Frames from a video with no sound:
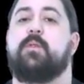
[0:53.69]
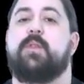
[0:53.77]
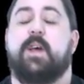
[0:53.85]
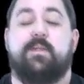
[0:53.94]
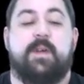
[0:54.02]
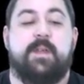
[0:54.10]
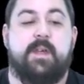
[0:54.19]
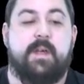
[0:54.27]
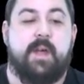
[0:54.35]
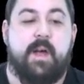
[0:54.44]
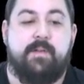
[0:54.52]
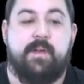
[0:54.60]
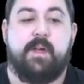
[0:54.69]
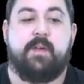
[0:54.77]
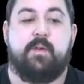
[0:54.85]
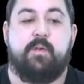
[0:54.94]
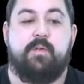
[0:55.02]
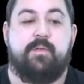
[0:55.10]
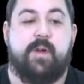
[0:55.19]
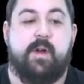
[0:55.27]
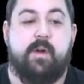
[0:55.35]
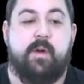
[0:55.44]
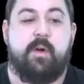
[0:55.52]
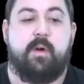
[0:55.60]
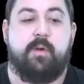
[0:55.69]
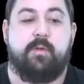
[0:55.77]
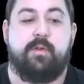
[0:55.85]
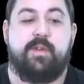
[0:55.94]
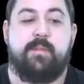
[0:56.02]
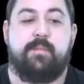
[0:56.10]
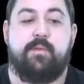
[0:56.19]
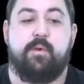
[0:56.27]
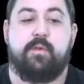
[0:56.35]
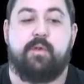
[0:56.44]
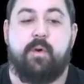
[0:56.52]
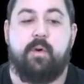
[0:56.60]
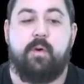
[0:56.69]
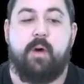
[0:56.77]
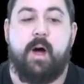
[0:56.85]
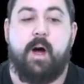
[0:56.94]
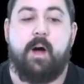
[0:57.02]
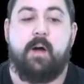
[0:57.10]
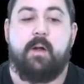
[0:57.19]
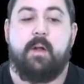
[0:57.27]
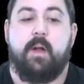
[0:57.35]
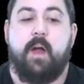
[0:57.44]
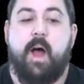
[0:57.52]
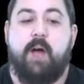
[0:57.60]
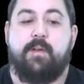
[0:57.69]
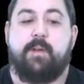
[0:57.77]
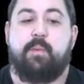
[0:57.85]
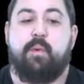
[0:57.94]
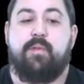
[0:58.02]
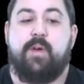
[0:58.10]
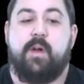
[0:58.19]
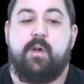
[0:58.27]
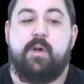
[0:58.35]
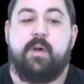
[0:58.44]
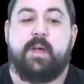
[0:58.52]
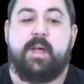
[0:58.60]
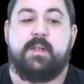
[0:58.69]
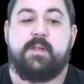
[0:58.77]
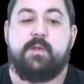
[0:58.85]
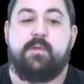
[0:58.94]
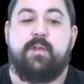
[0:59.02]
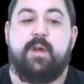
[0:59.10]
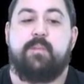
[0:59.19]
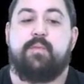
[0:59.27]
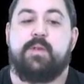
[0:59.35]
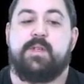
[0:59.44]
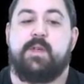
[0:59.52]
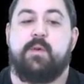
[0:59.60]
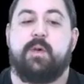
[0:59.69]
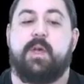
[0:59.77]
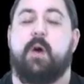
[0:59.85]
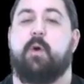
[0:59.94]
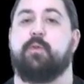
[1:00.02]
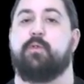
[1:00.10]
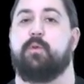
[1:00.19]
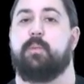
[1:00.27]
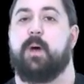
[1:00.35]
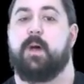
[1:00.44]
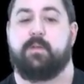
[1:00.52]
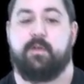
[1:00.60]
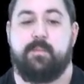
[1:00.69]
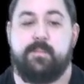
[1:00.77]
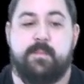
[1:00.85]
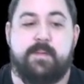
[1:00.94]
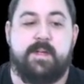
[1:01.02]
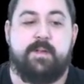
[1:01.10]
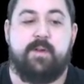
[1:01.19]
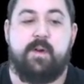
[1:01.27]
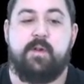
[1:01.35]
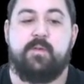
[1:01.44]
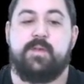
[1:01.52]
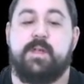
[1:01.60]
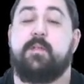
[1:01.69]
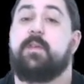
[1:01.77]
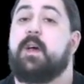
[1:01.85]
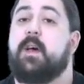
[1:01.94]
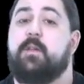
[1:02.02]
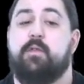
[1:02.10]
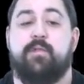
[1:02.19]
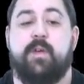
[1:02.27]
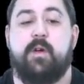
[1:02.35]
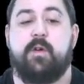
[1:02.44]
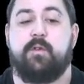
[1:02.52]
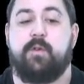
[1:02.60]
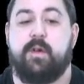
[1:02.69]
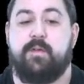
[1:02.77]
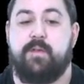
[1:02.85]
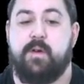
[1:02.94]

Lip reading: We'll work with an A variable of a float type, having a value 420.042. For example, this value will be our reference value.